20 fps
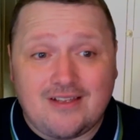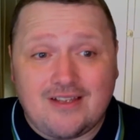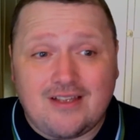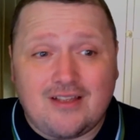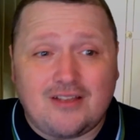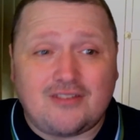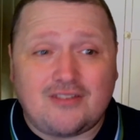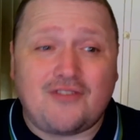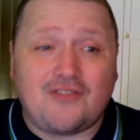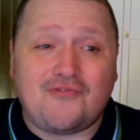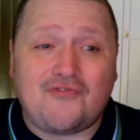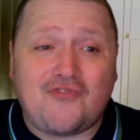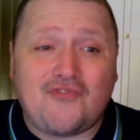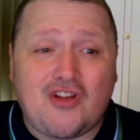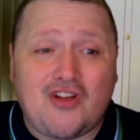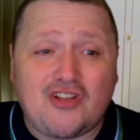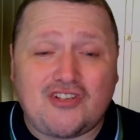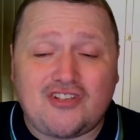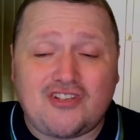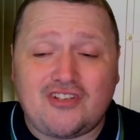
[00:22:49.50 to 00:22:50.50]
It's
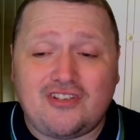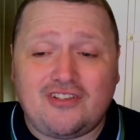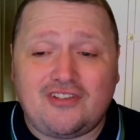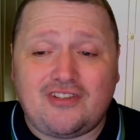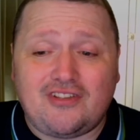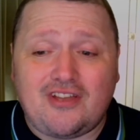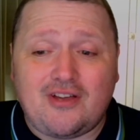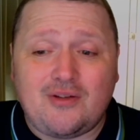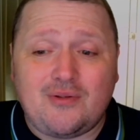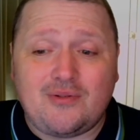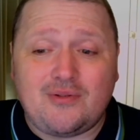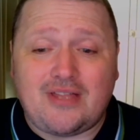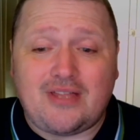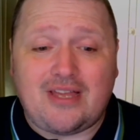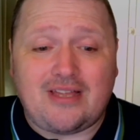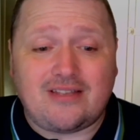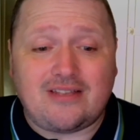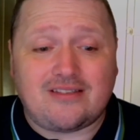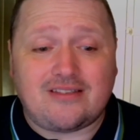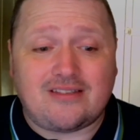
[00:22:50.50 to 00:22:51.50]
unfortunate though
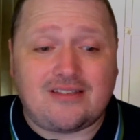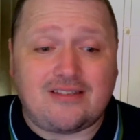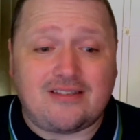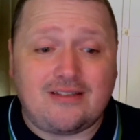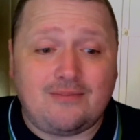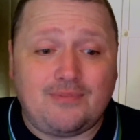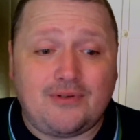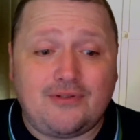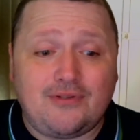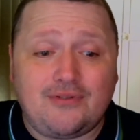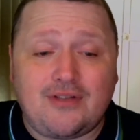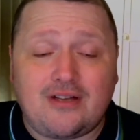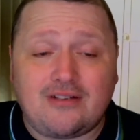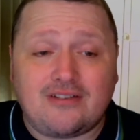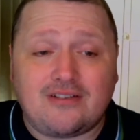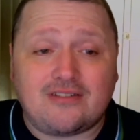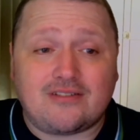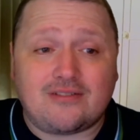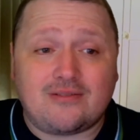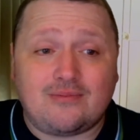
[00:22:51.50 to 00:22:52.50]
that the
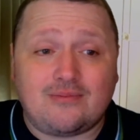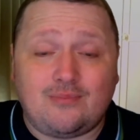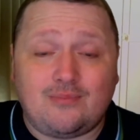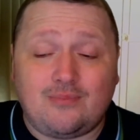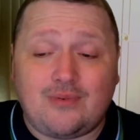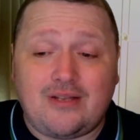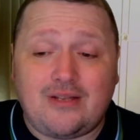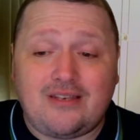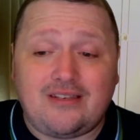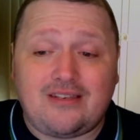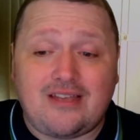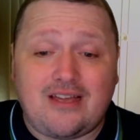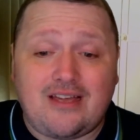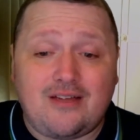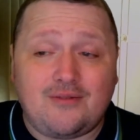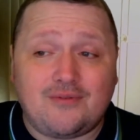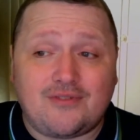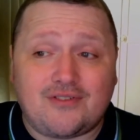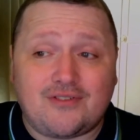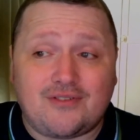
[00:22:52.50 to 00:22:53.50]
Bulldogs
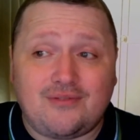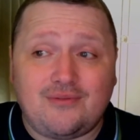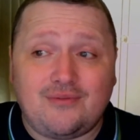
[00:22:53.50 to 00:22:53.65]
down to.